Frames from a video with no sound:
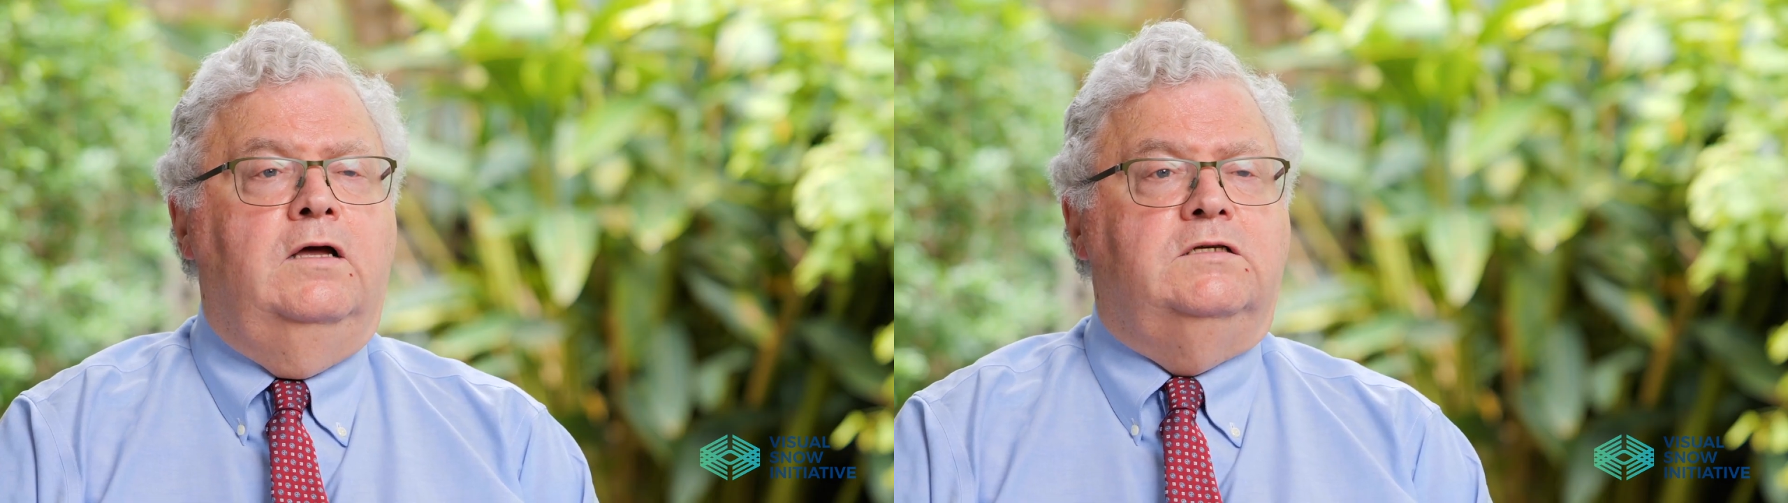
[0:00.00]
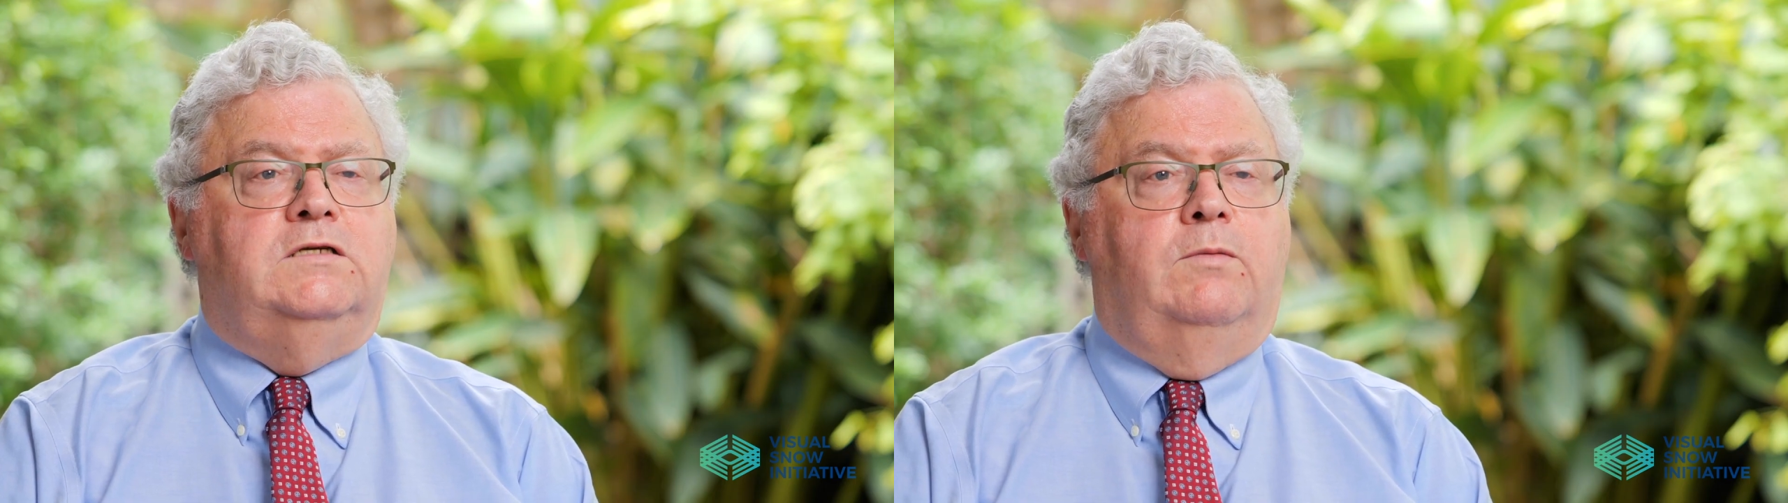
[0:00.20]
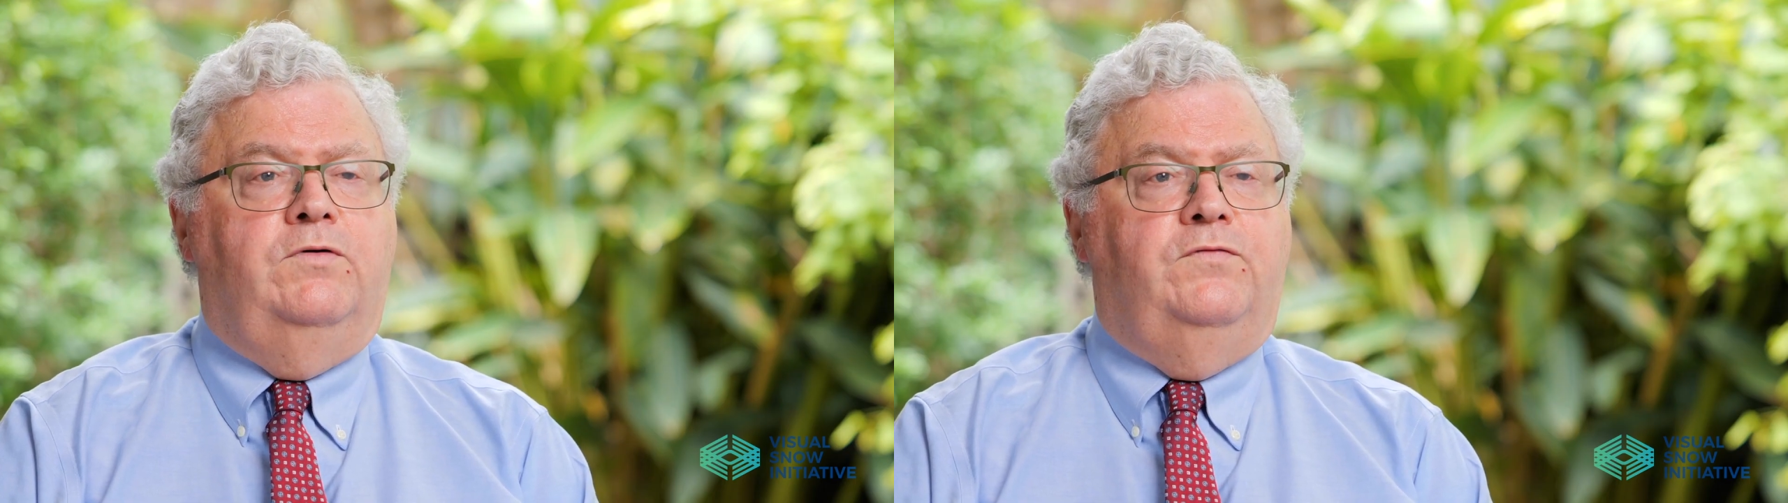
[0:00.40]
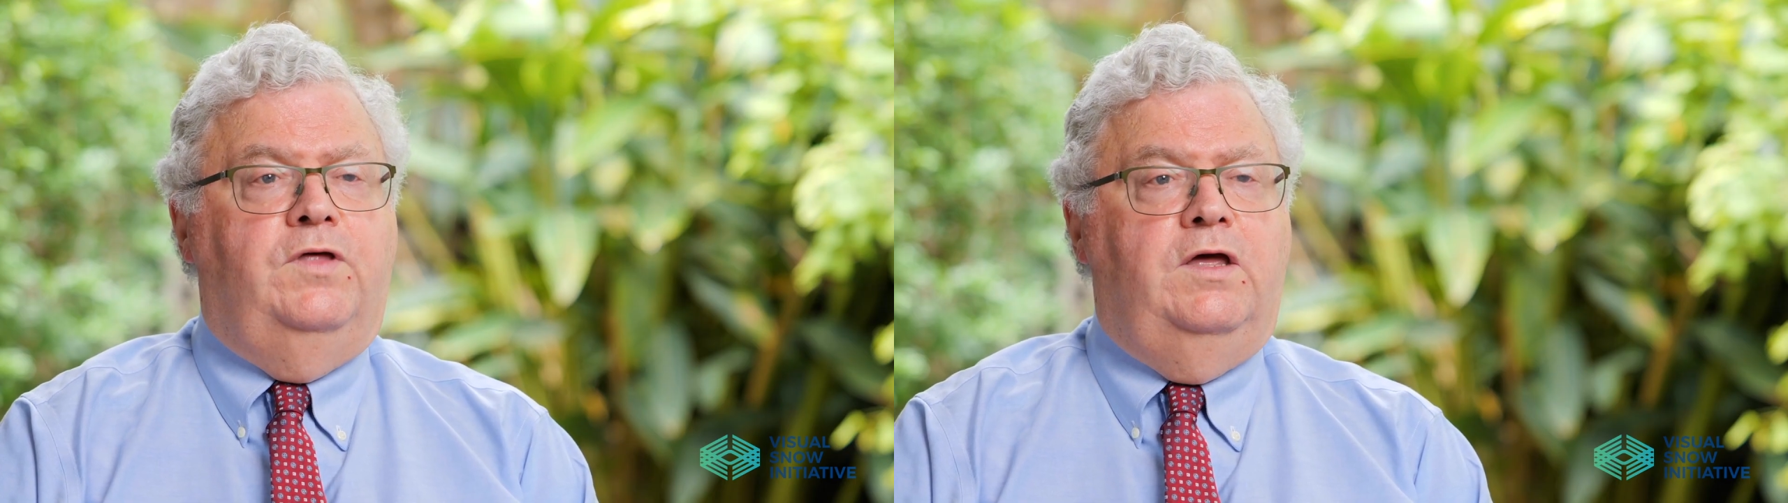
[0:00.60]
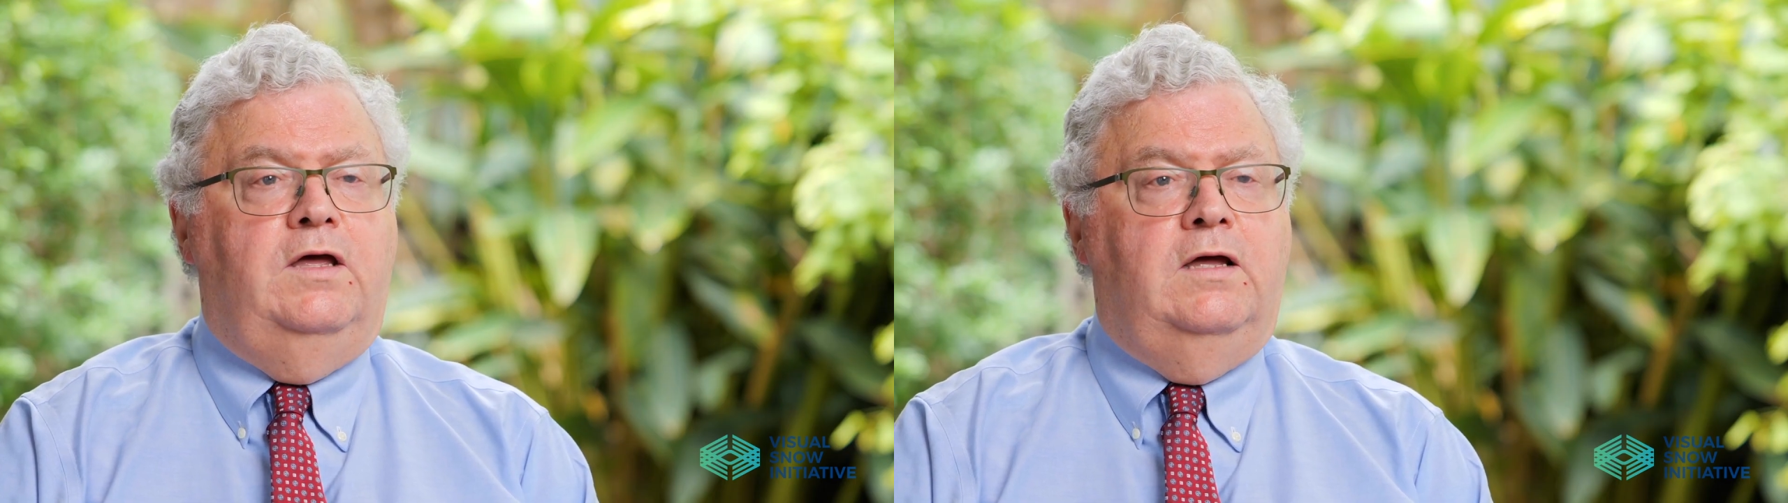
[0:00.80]
some of
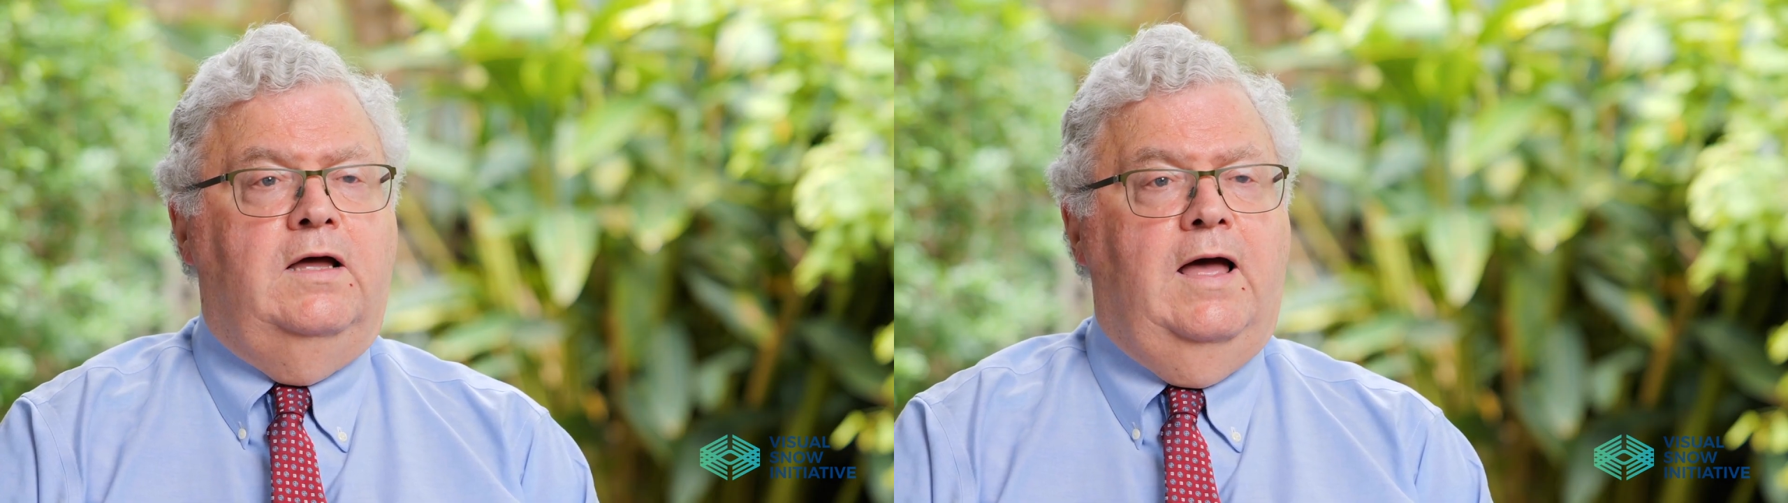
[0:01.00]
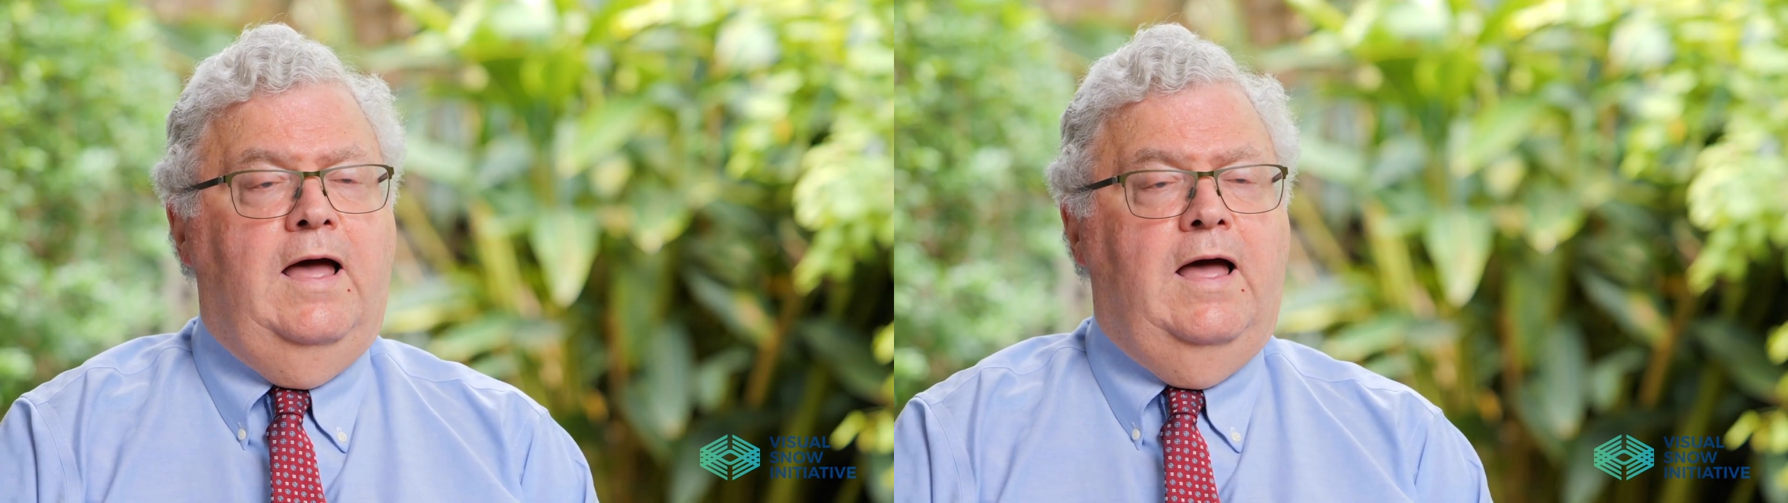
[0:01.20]
the